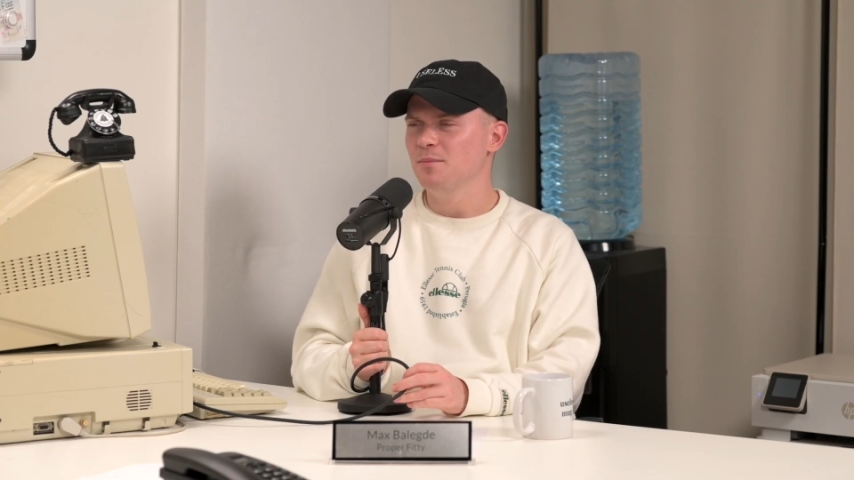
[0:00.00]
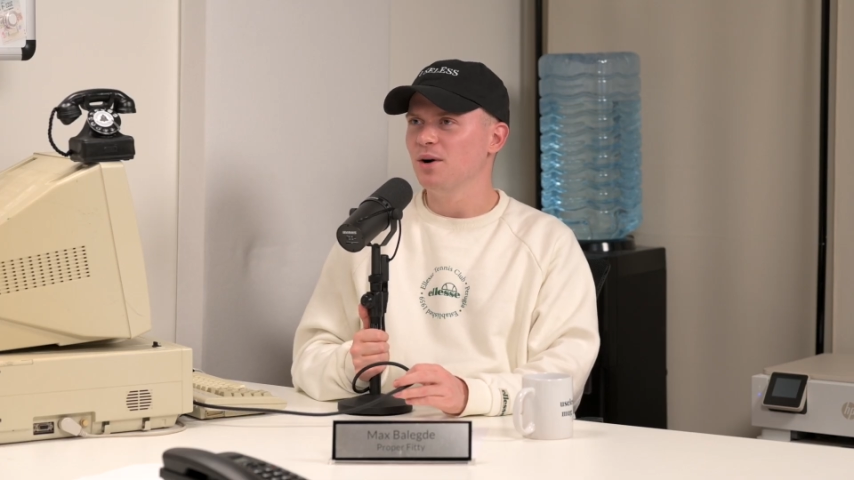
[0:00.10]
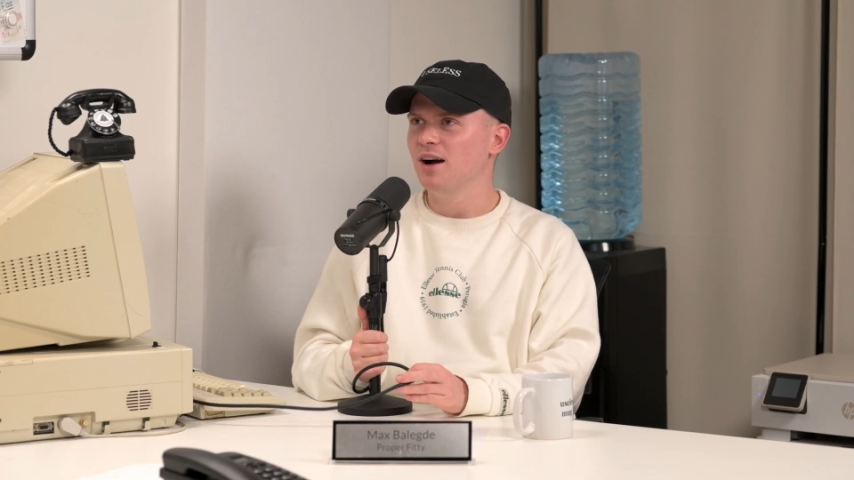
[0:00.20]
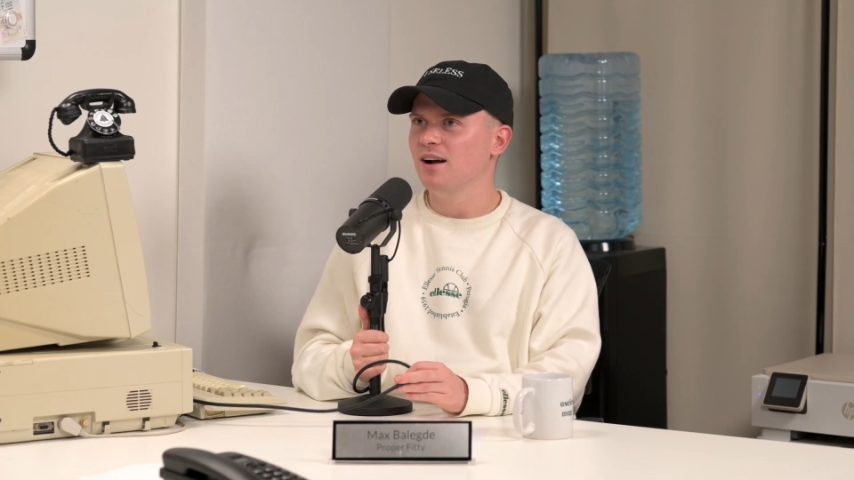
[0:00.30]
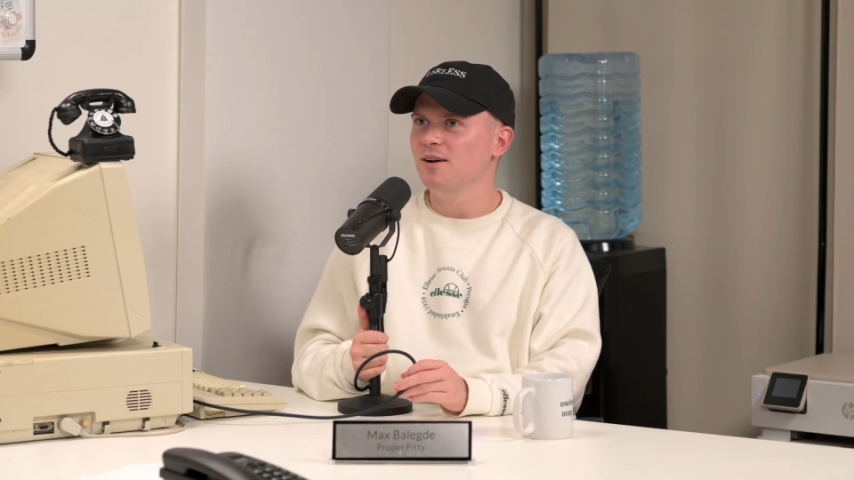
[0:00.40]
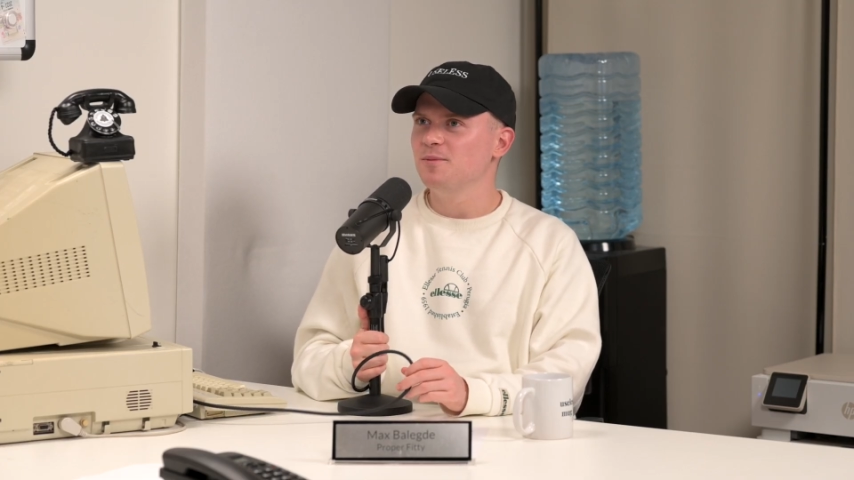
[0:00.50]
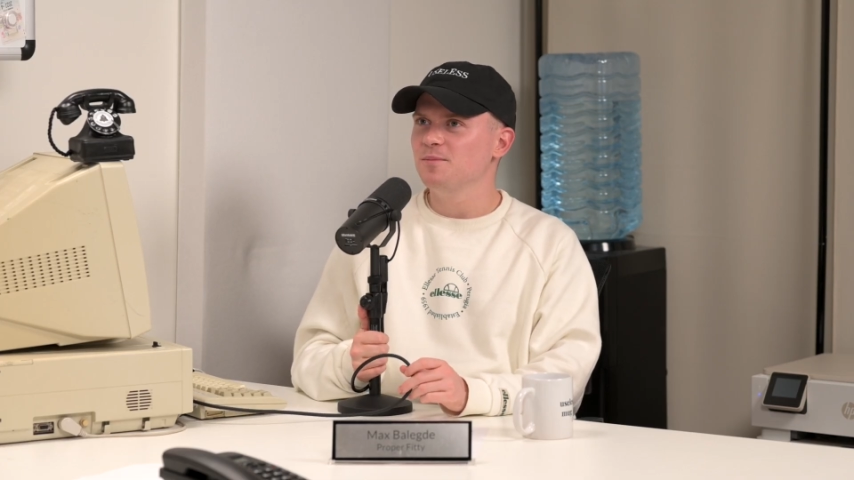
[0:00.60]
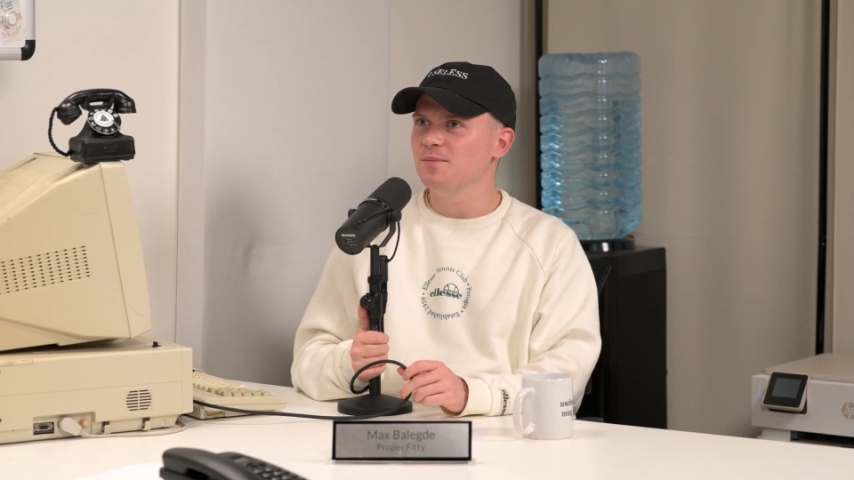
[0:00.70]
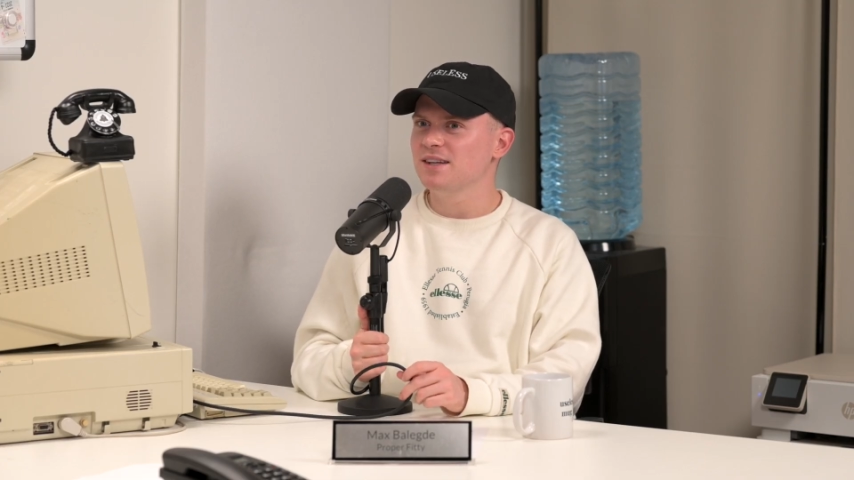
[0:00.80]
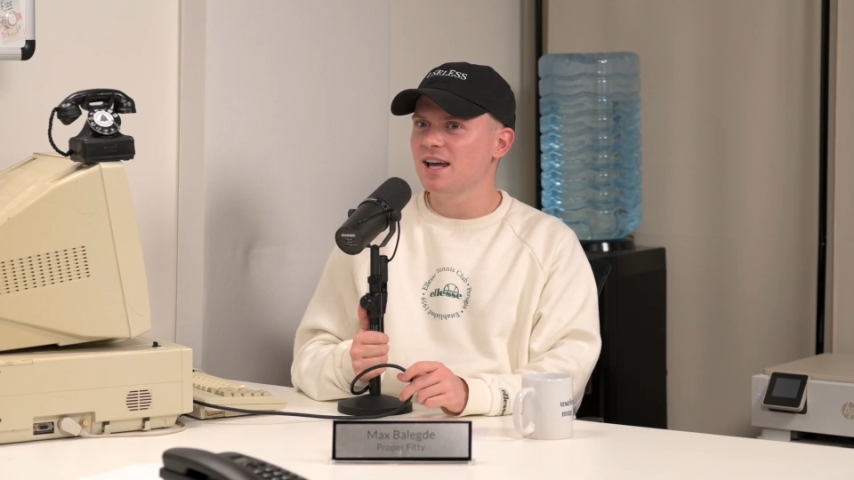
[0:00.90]
But
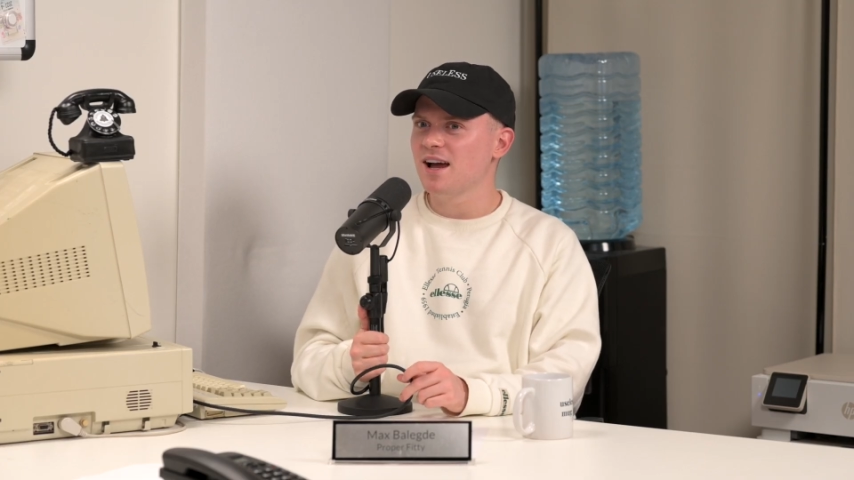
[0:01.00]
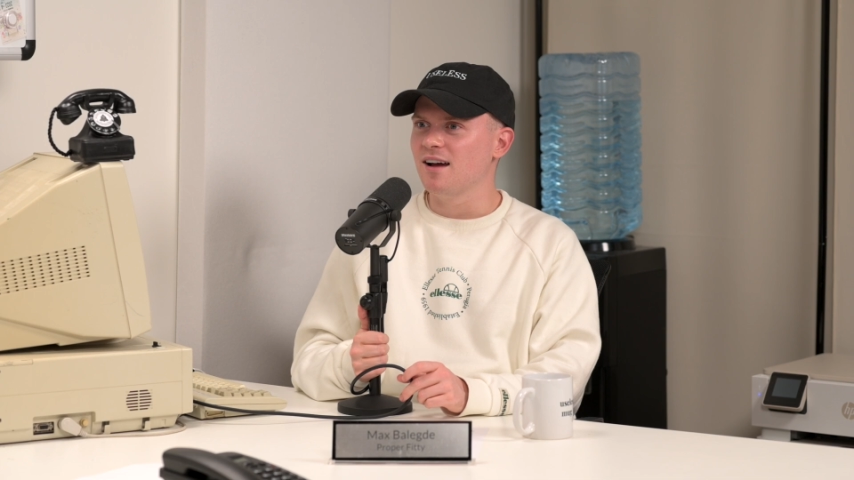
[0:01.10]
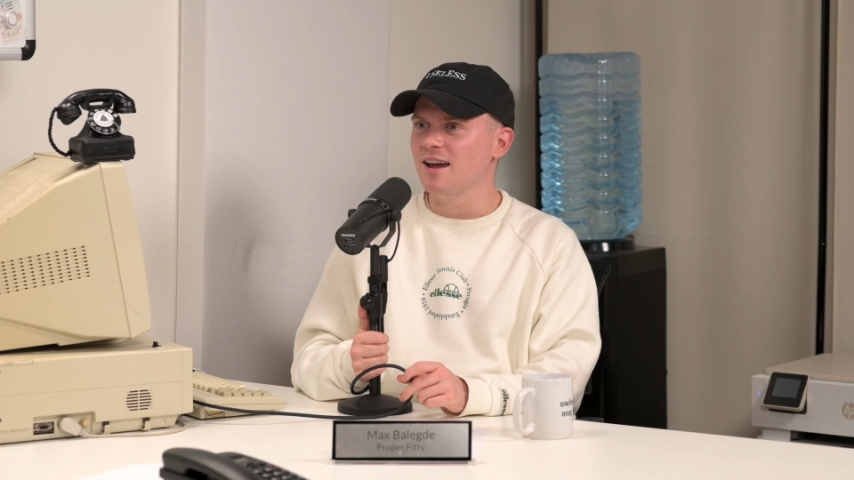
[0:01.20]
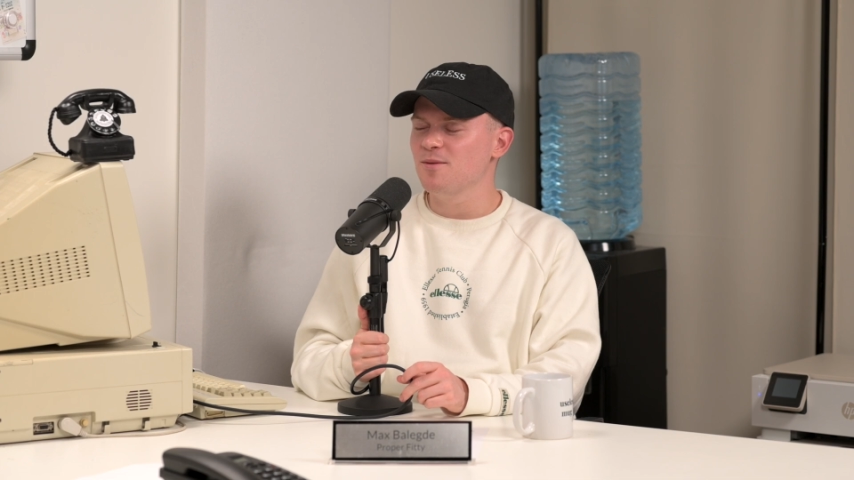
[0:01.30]
um, yeah,